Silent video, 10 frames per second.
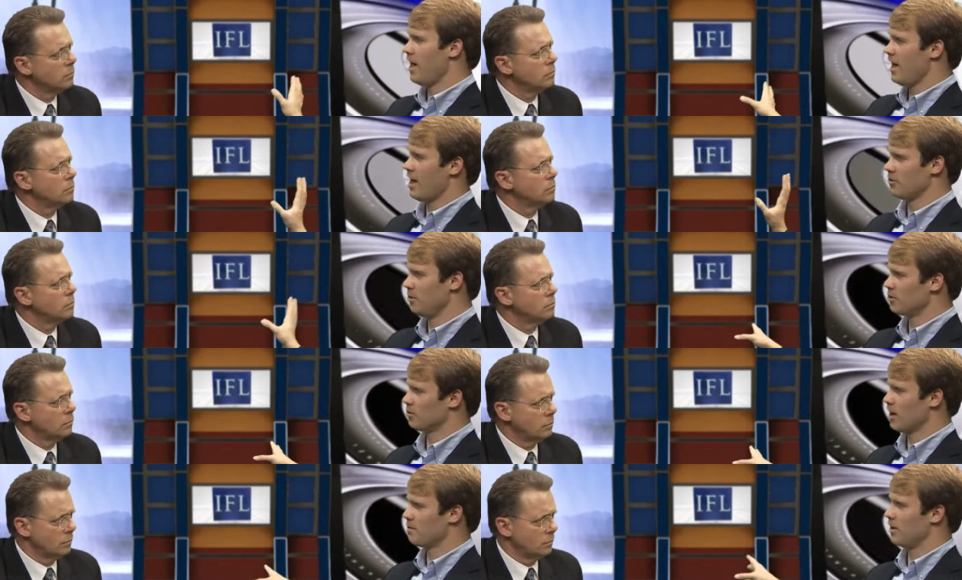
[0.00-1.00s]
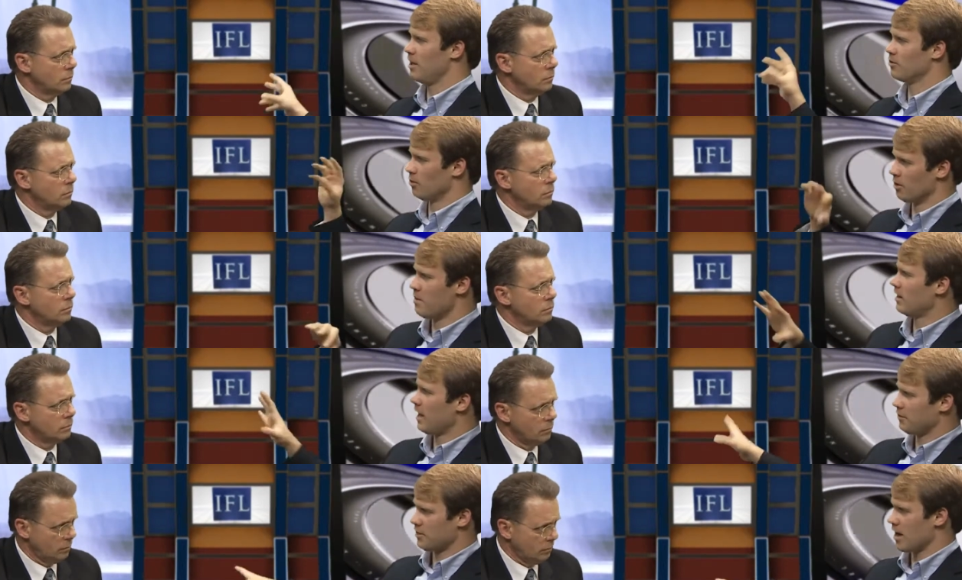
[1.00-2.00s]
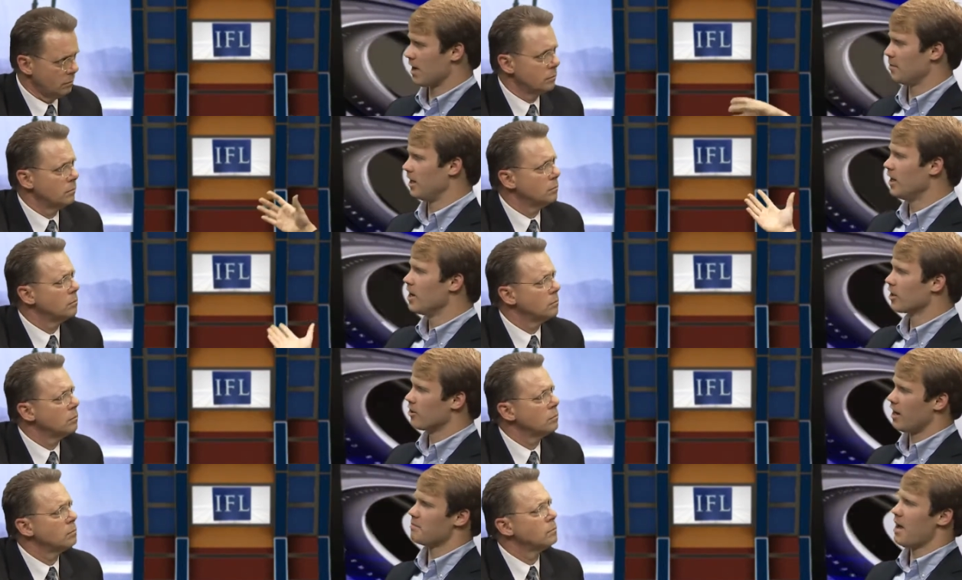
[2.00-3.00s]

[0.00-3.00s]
Speaker 1: they, as mutual companies or MetLife stock company, credit